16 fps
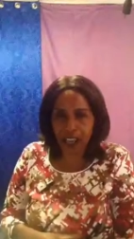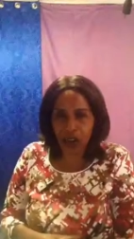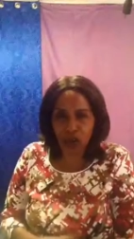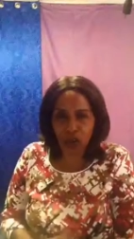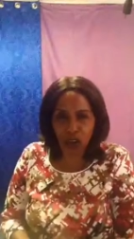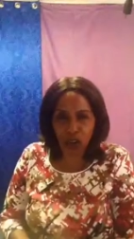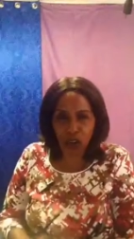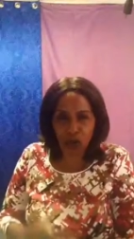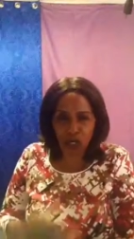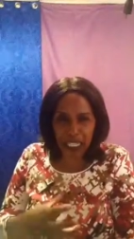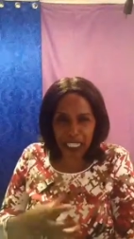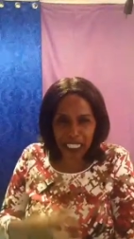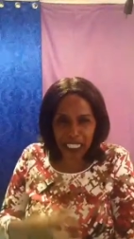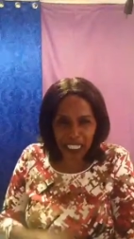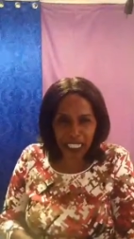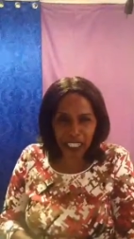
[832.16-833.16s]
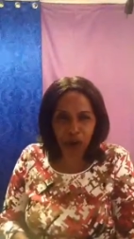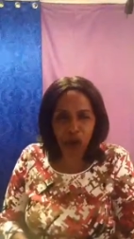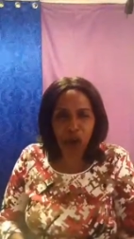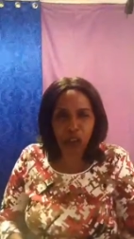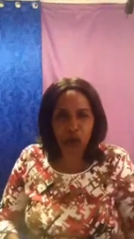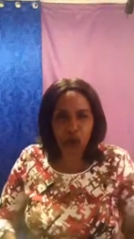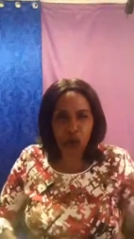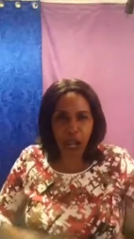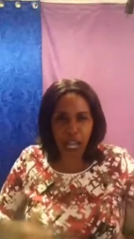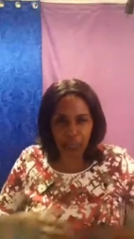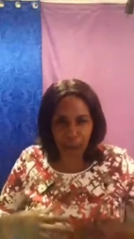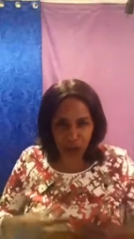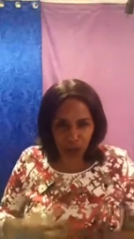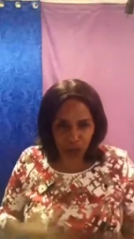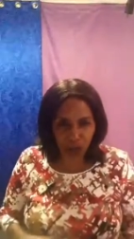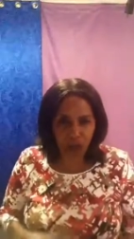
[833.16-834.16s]
Go to the nail, go to
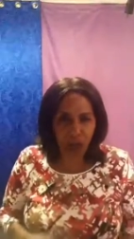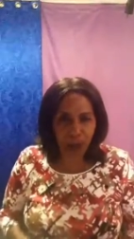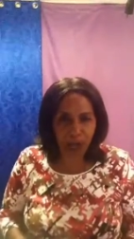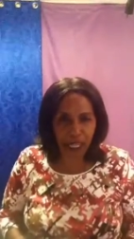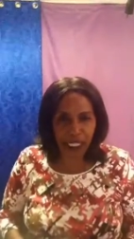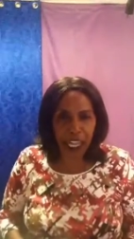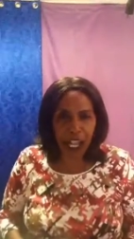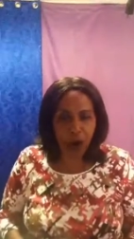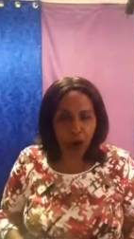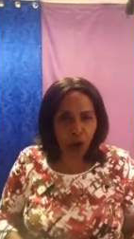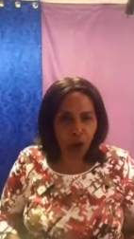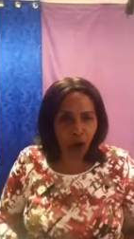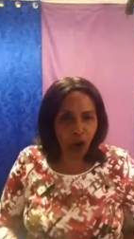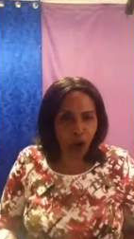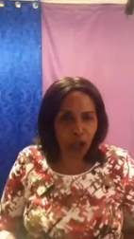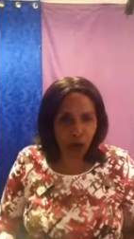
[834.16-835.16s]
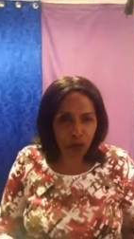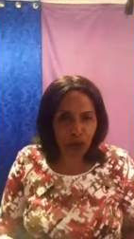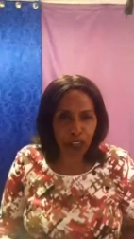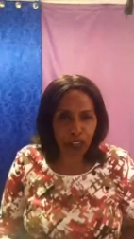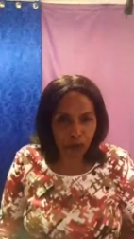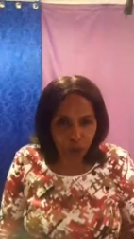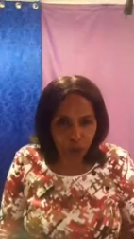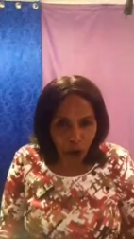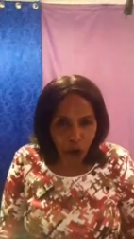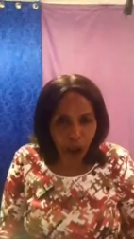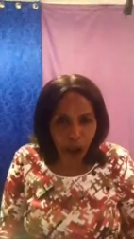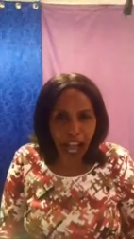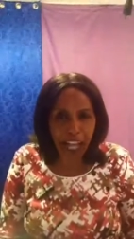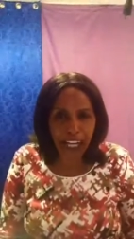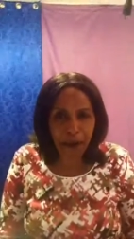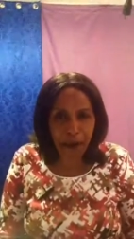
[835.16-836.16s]
your stomach, go to the floor
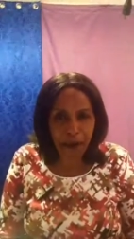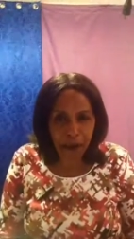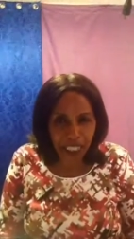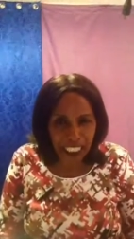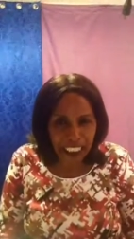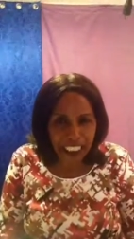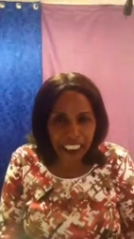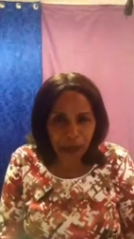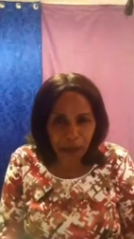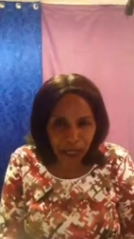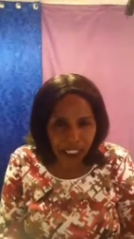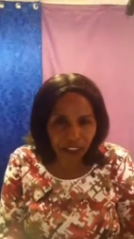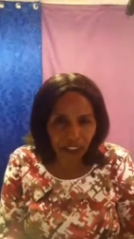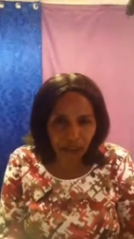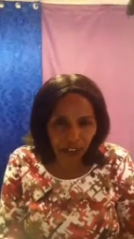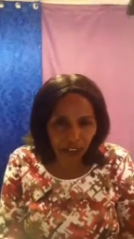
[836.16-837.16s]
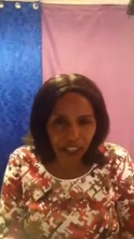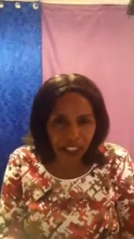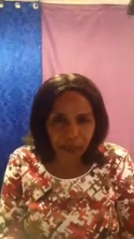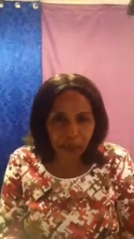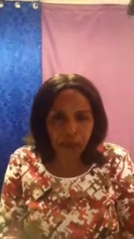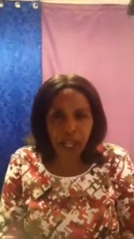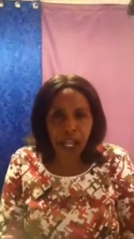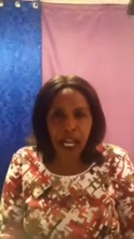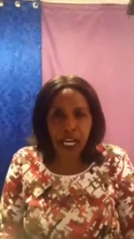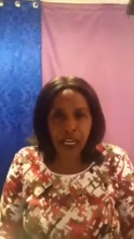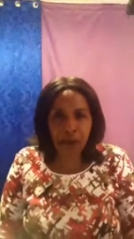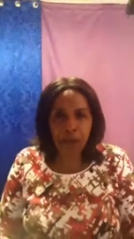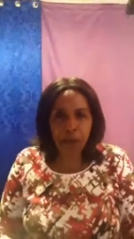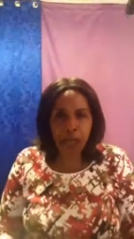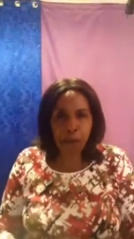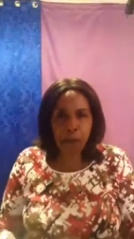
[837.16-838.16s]
and bleed the mass of God.
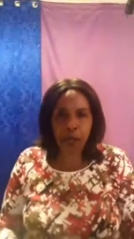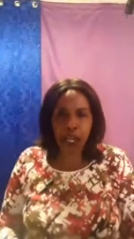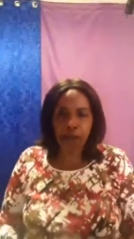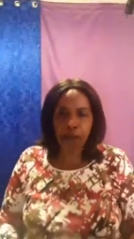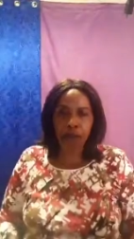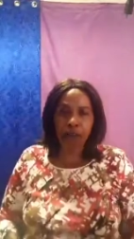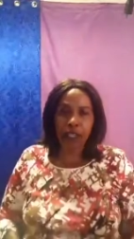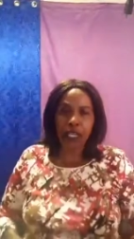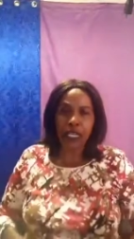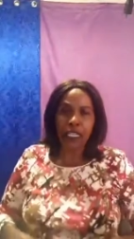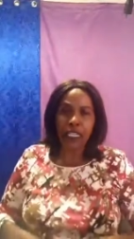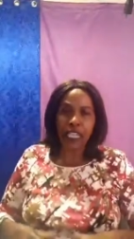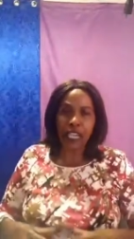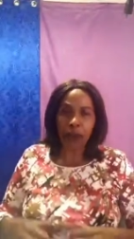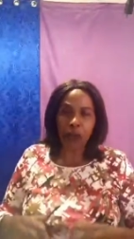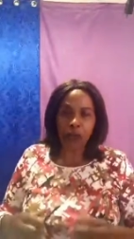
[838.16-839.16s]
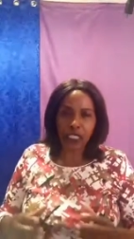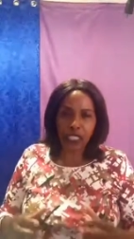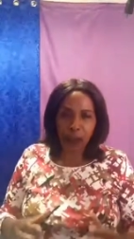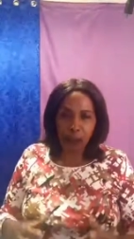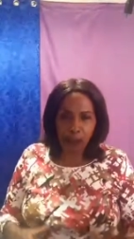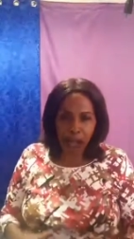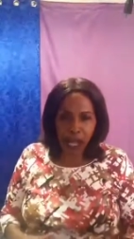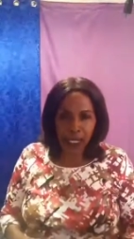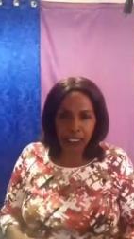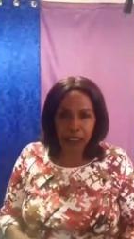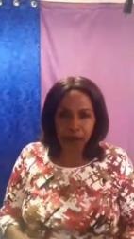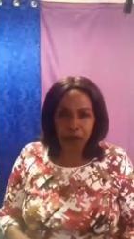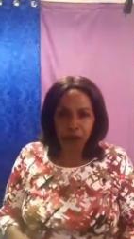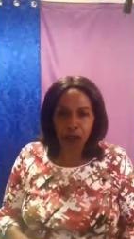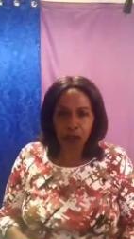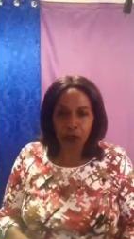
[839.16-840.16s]
Remember, there was a
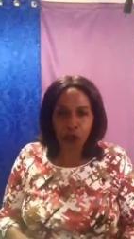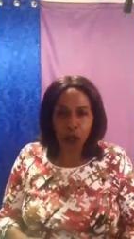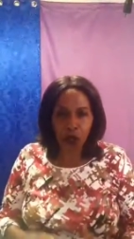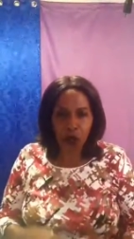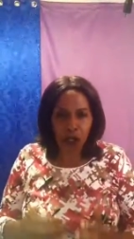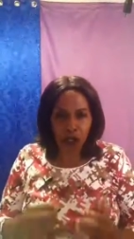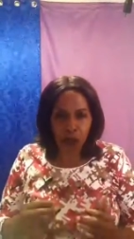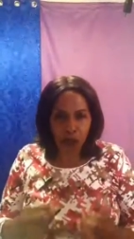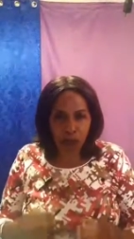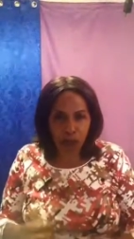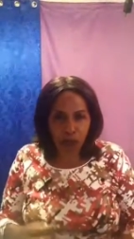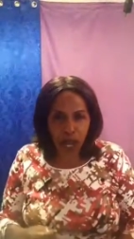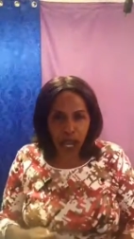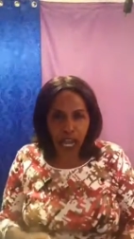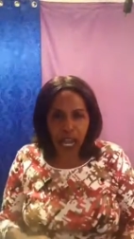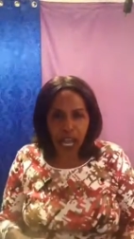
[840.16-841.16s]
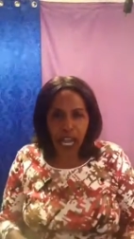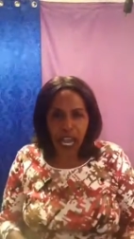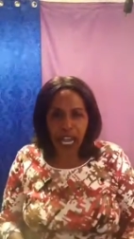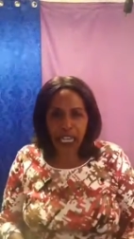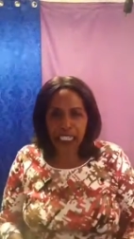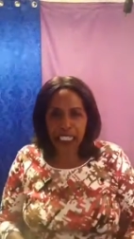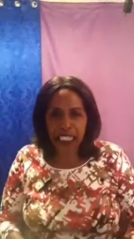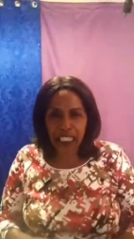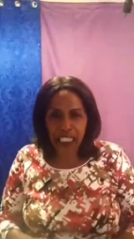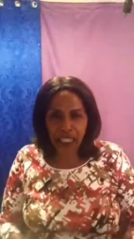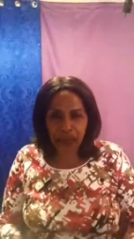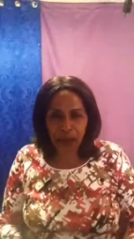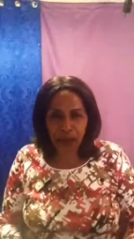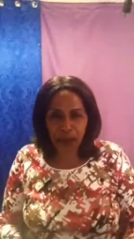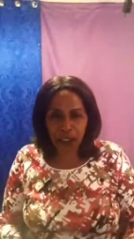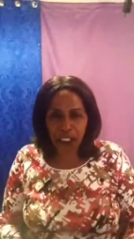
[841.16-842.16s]
man who was poor and
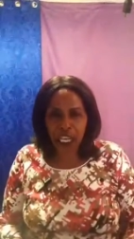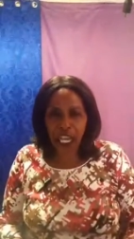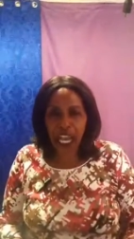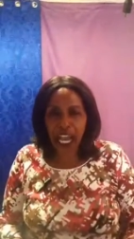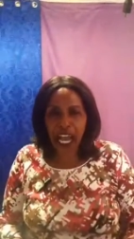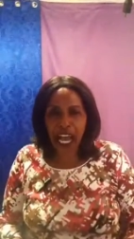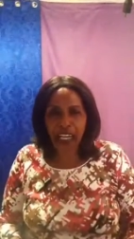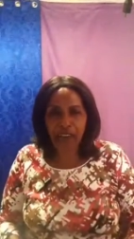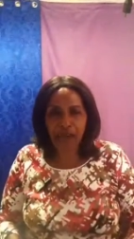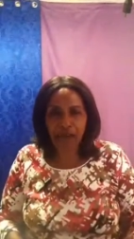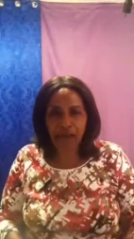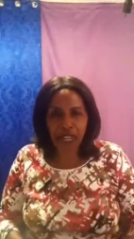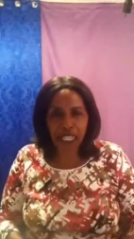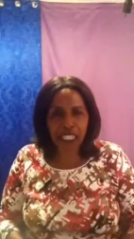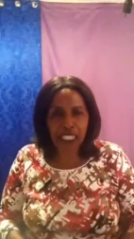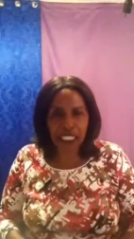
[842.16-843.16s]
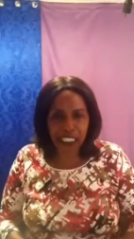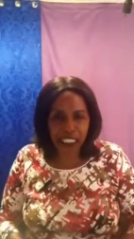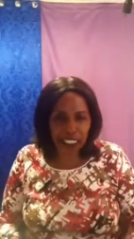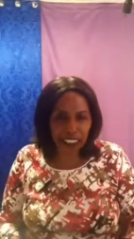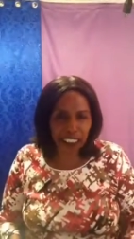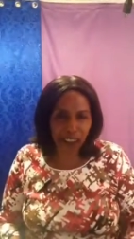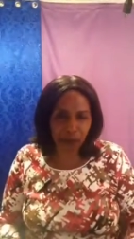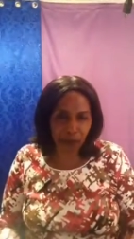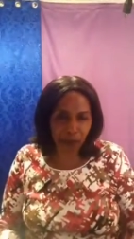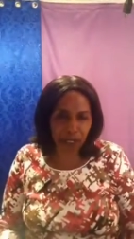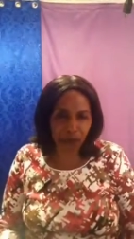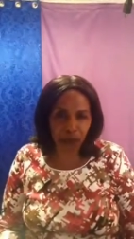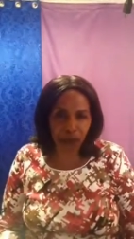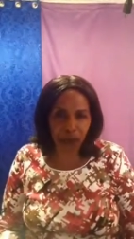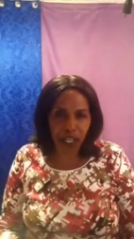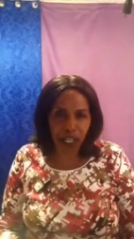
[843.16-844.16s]
crippled and very rejected
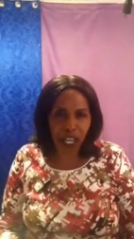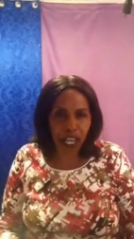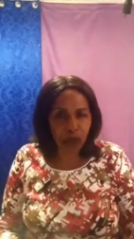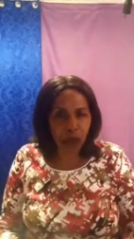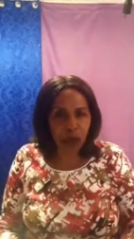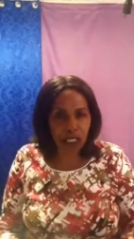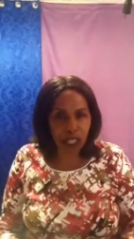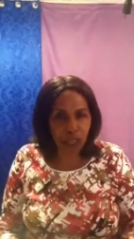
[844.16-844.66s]
person. He was